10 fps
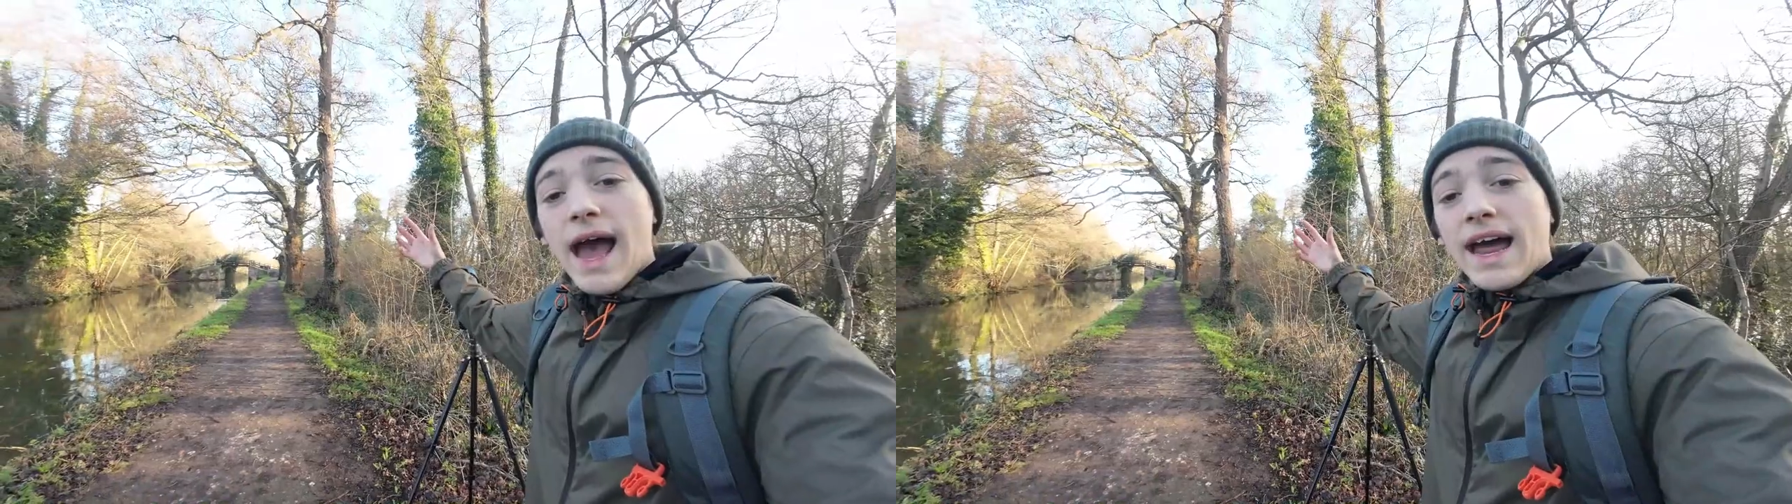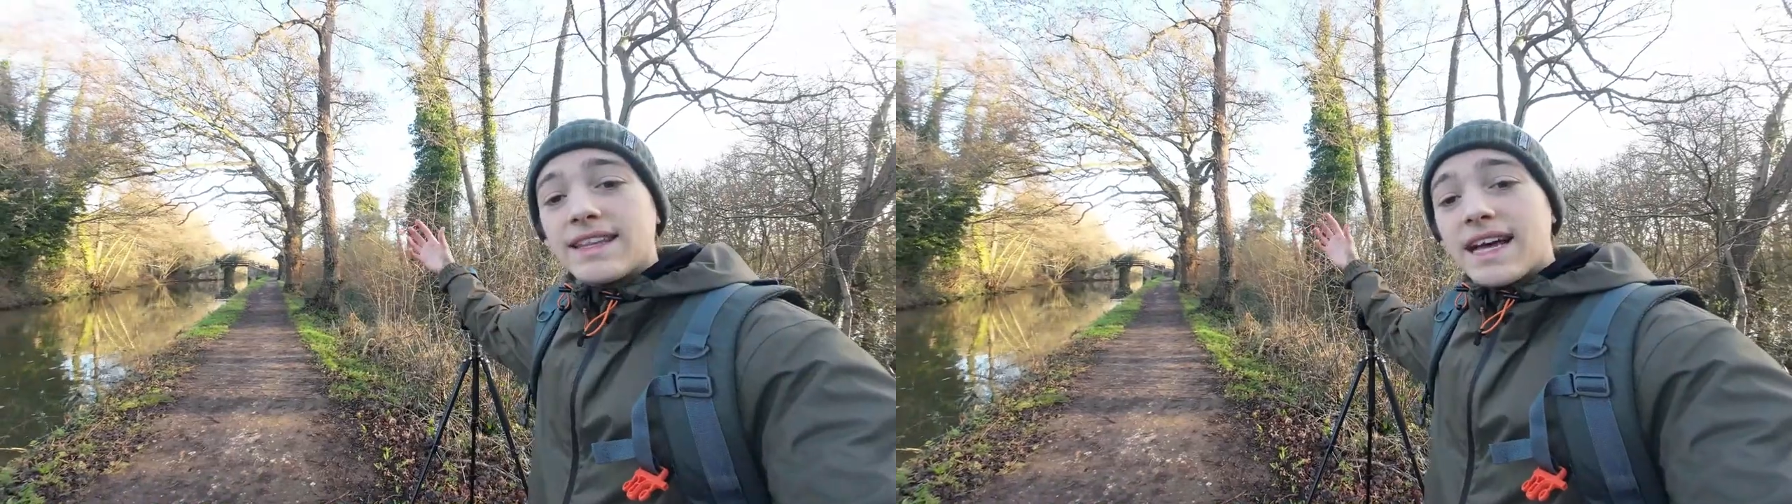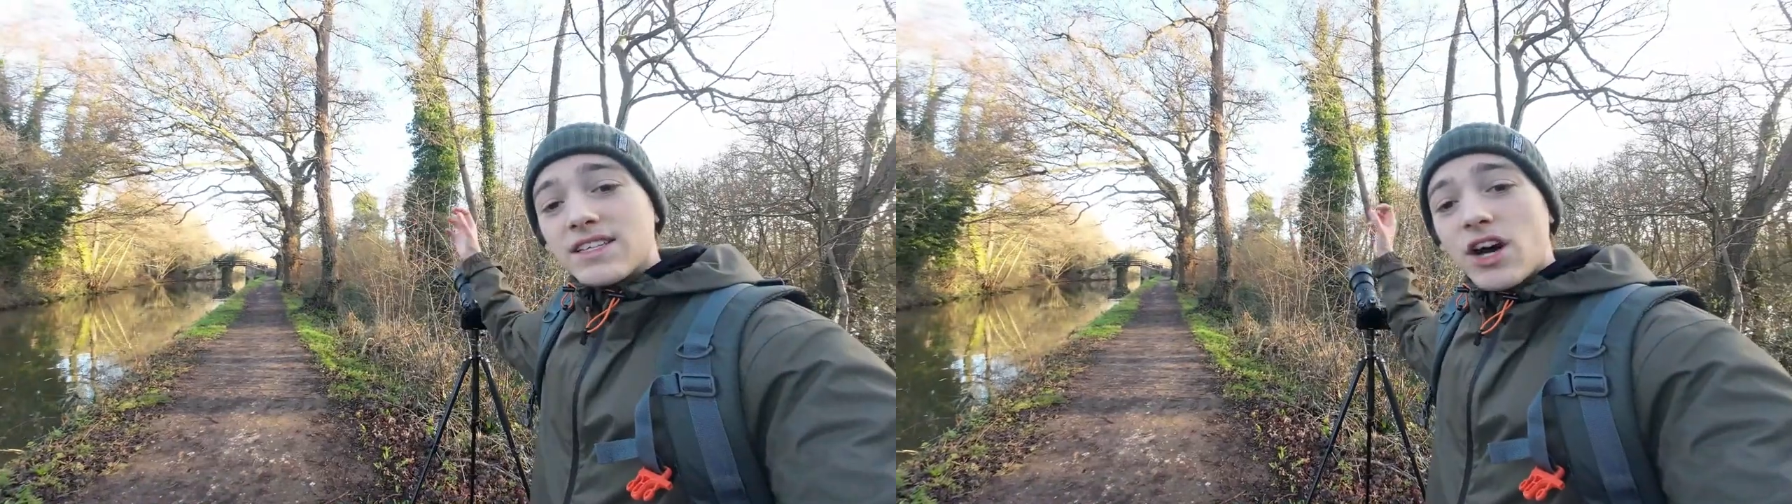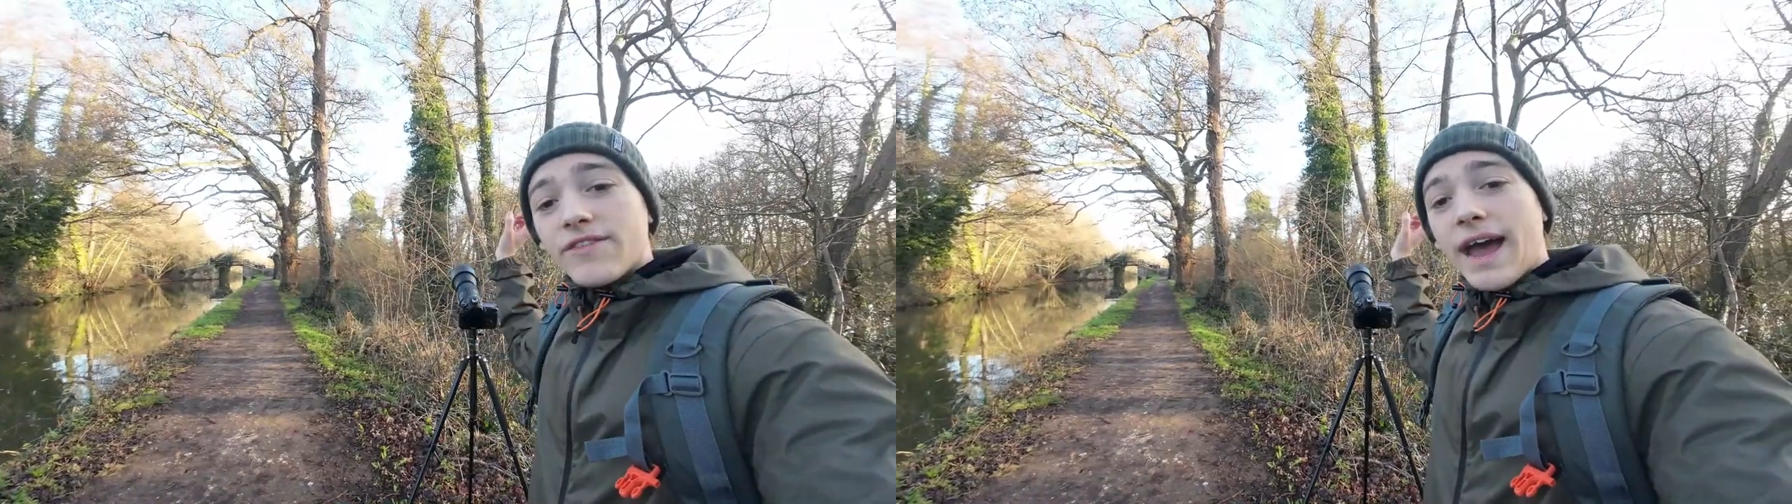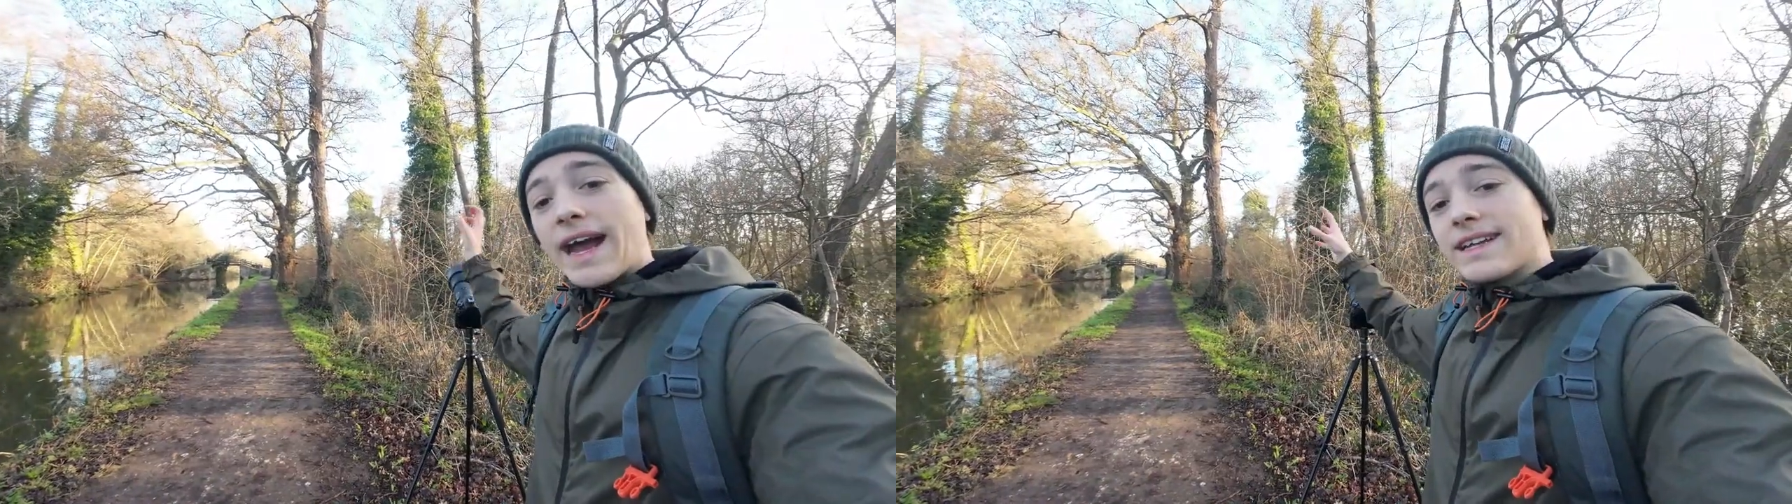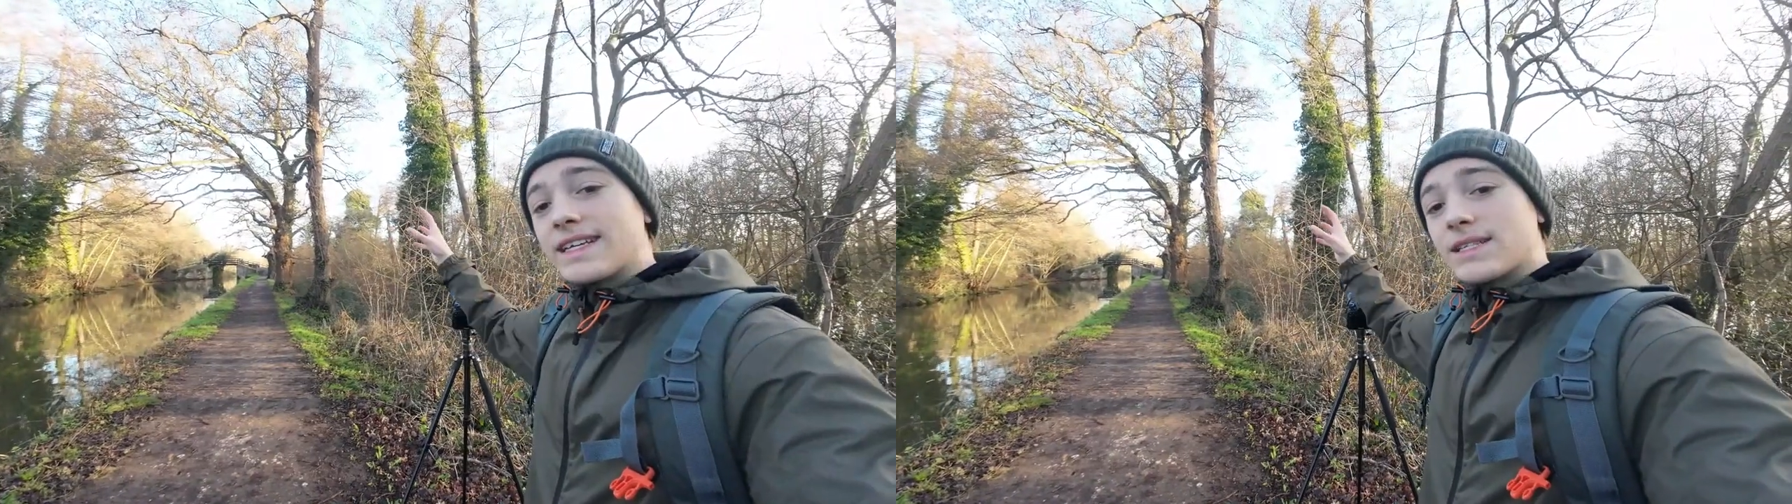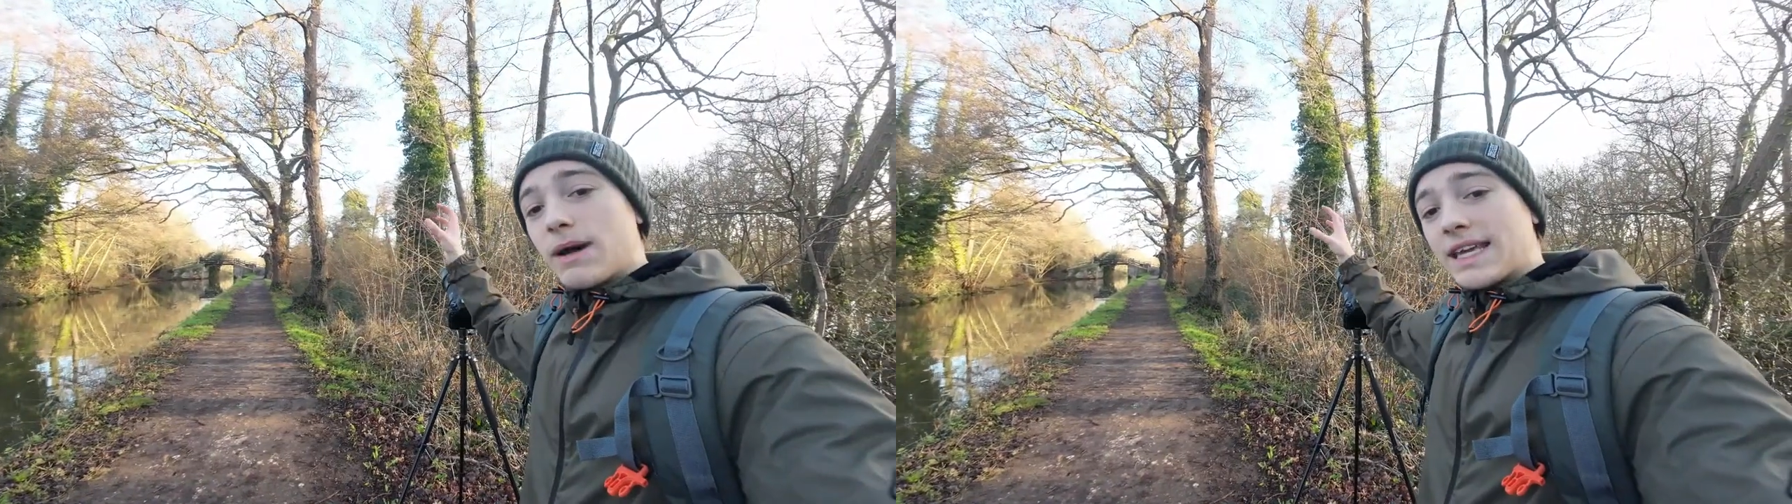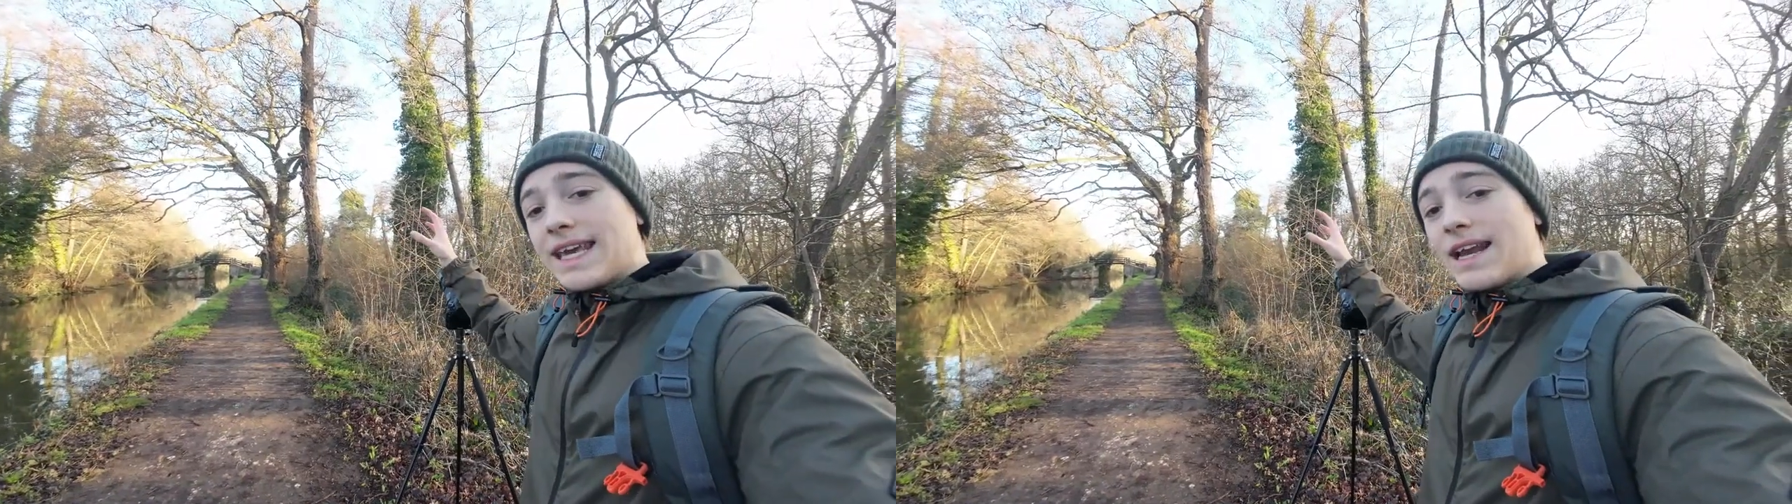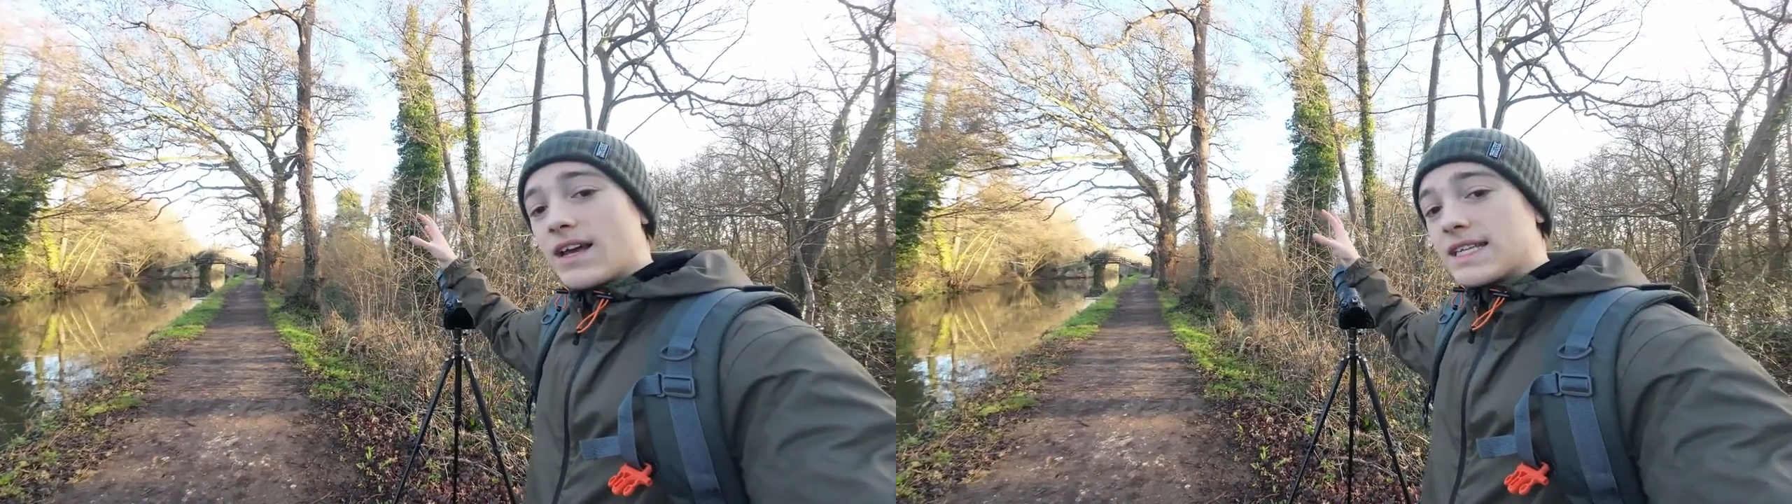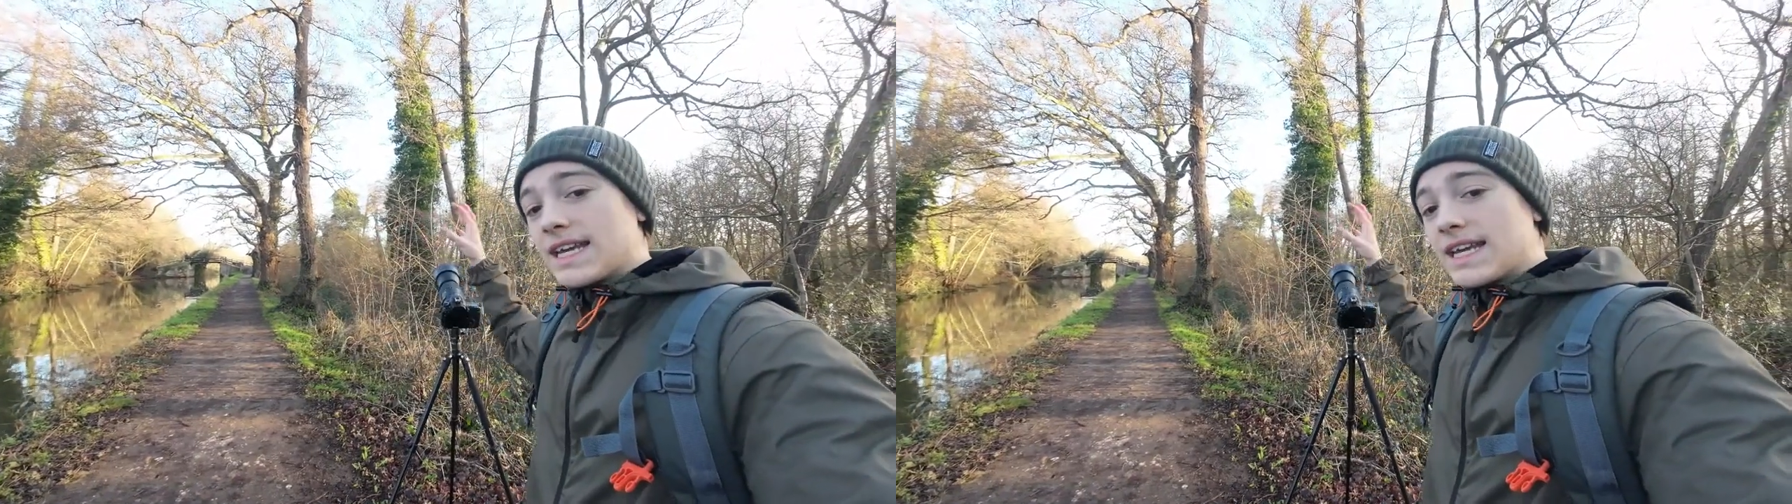and that's kind of acting as my key light.